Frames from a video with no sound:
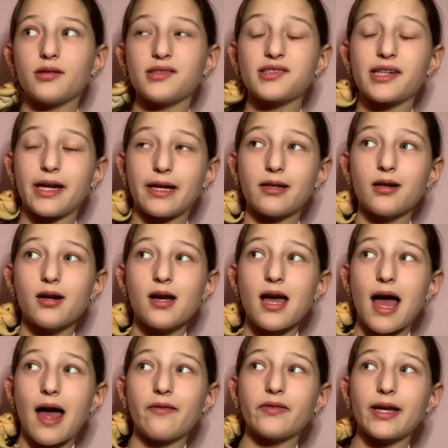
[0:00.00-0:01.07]
skin
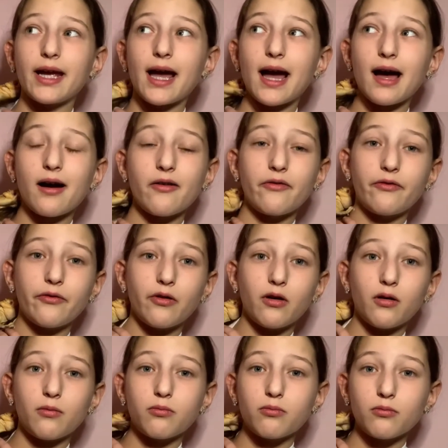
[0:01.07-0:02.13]
and they have
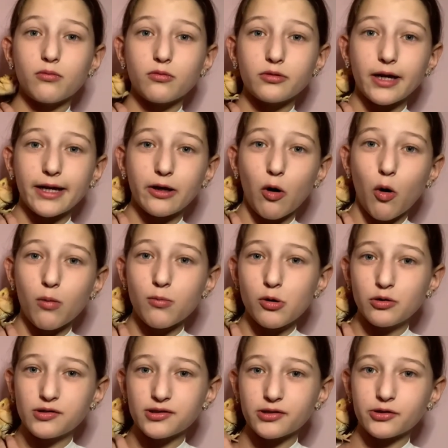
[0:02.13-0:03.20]
like
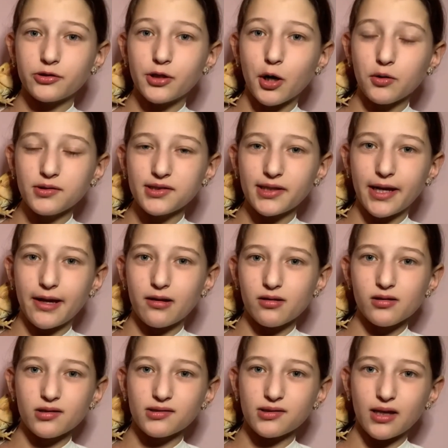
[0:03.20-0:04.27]
almost no
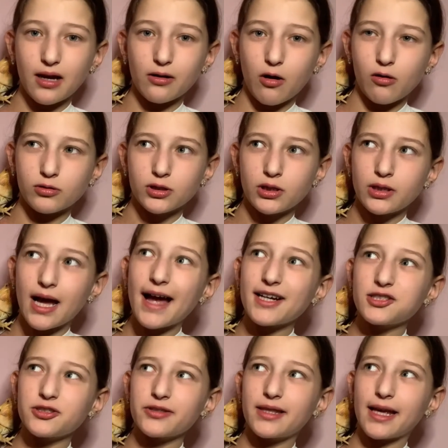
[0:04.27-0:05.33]
scales at all.
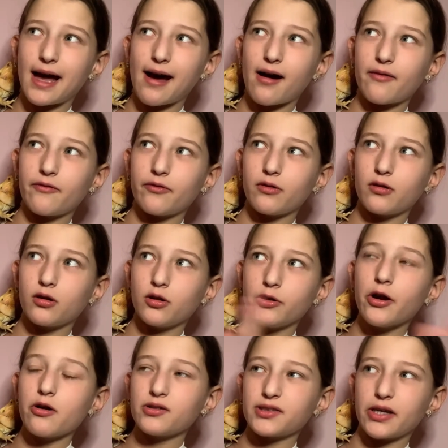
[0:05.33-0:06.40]
Actually, they have
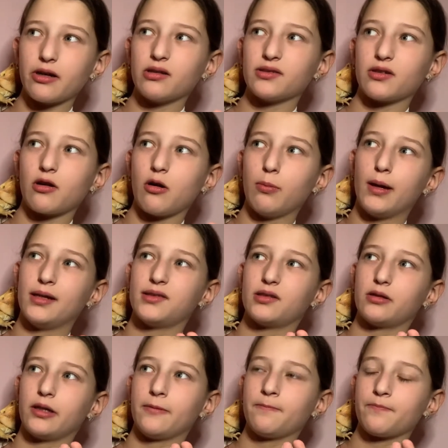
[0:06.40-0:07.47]
no scales at all
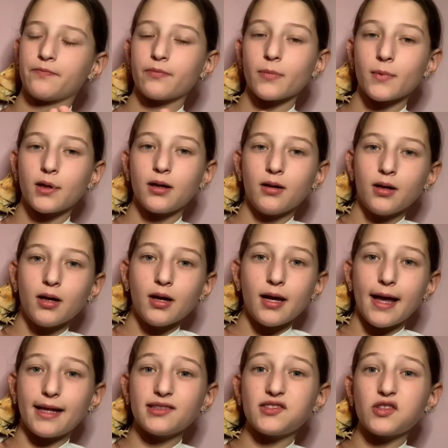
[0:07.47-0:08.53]
basically.
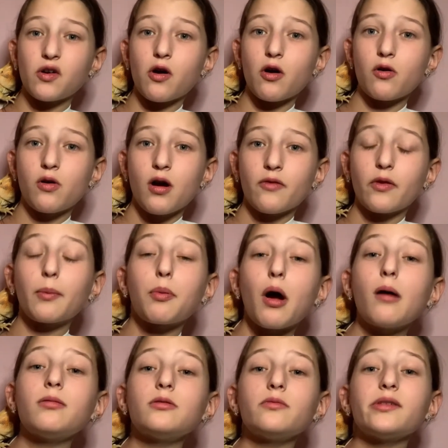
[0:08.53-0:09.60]
And so the
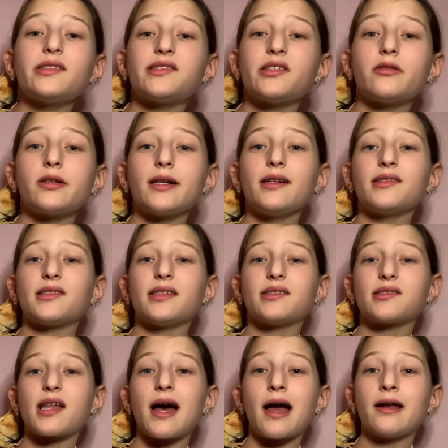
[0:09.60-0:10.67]
problem with silkies
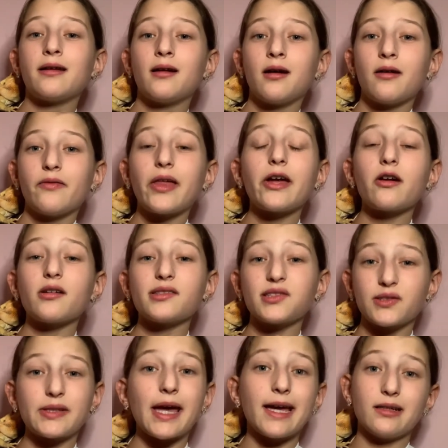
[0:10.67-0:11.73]
is that they are
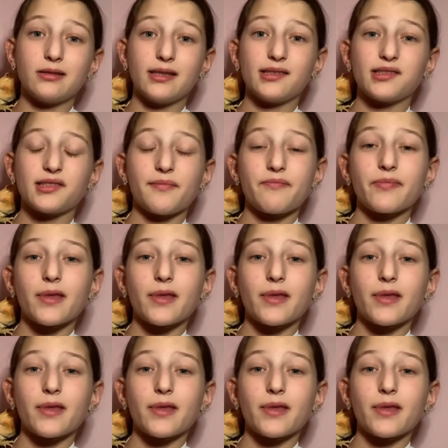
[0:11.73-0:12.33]
scaleless.